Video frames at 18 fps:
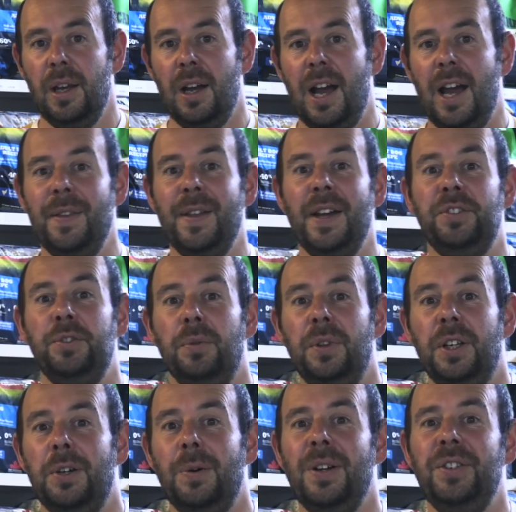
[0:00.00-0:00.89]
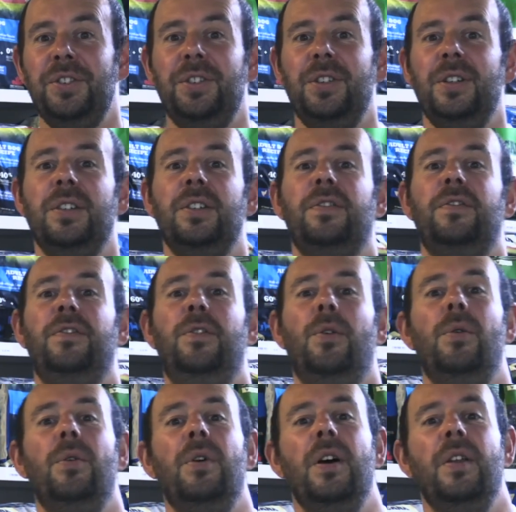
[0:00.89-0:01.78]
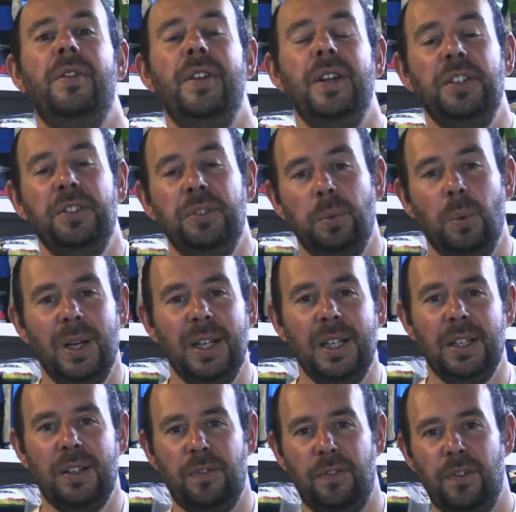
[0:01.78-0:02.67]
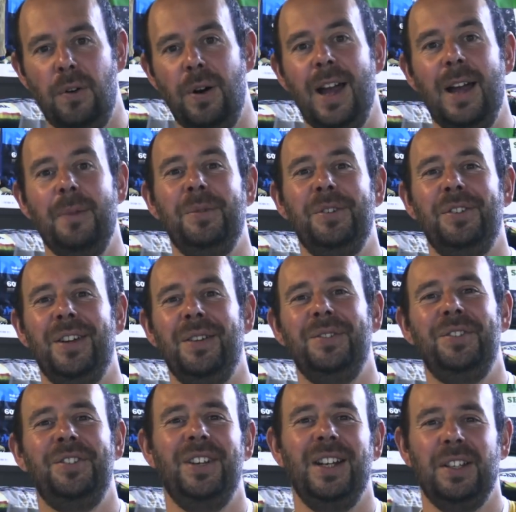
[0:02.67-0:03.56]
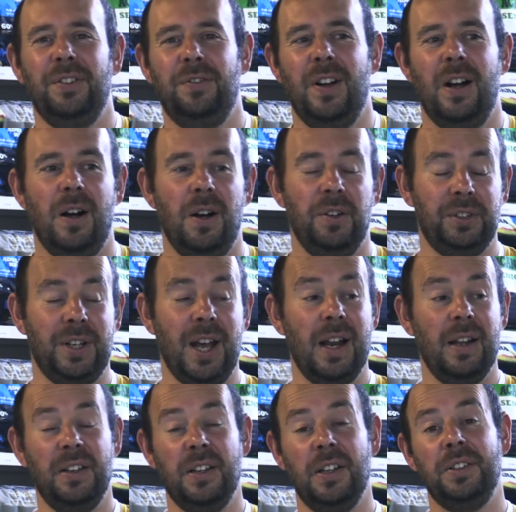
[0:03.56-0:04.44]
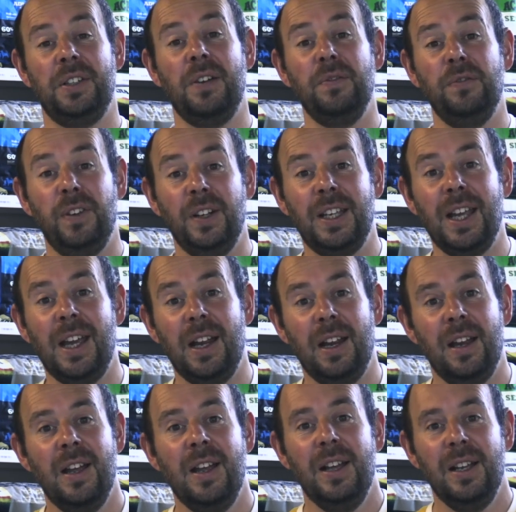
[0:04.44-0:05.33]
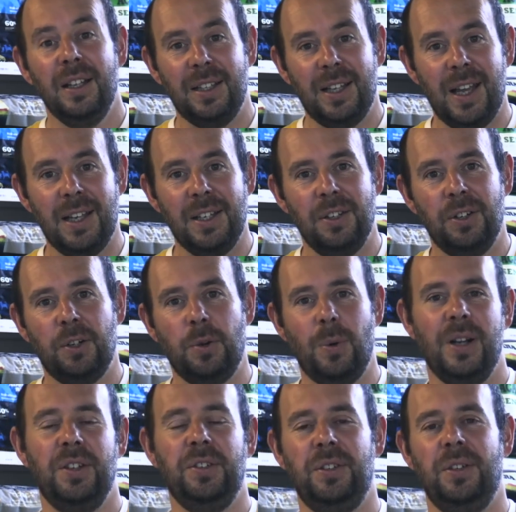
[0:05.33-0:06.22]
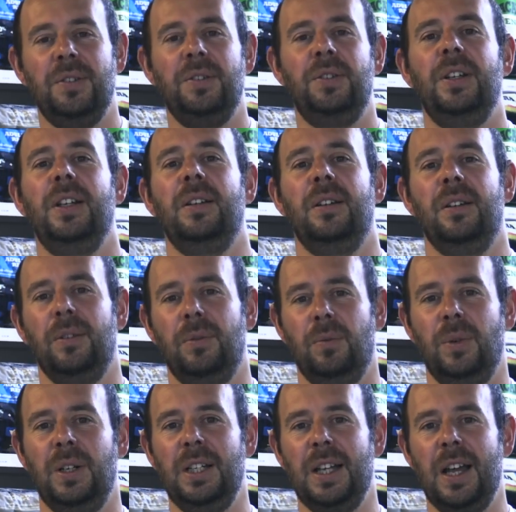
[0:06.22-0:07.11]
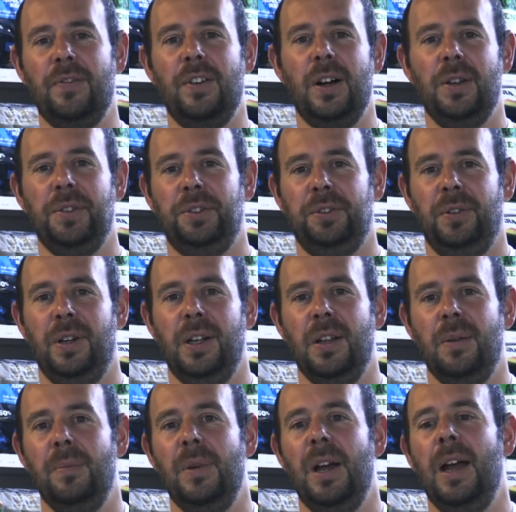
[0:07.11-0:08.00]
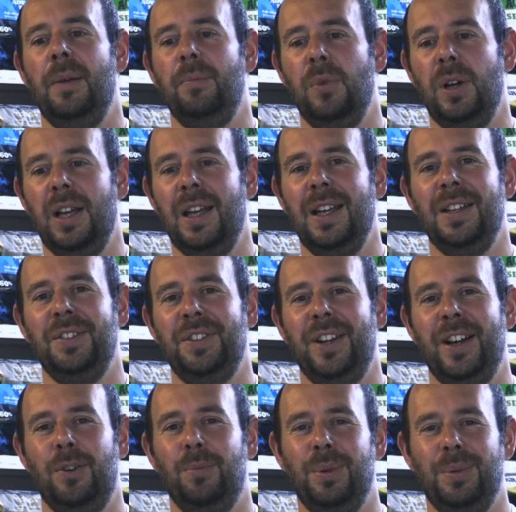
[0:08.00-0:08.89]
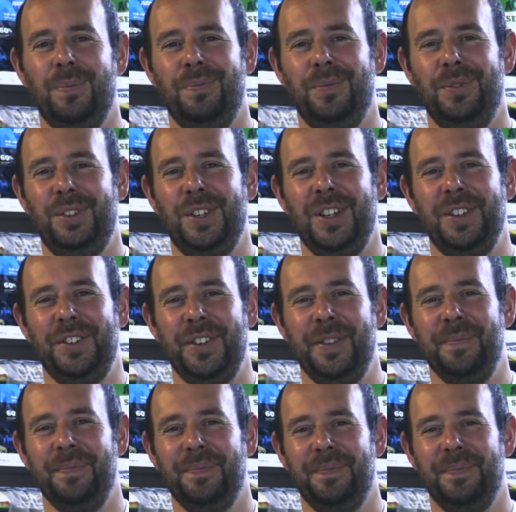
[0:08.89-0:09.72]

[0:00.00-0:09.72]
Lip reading: And that's all the questions for this week for episode 6 for Ask Alan. And don't forget, get your questions in. We love answering them and we're here to help. See you soon.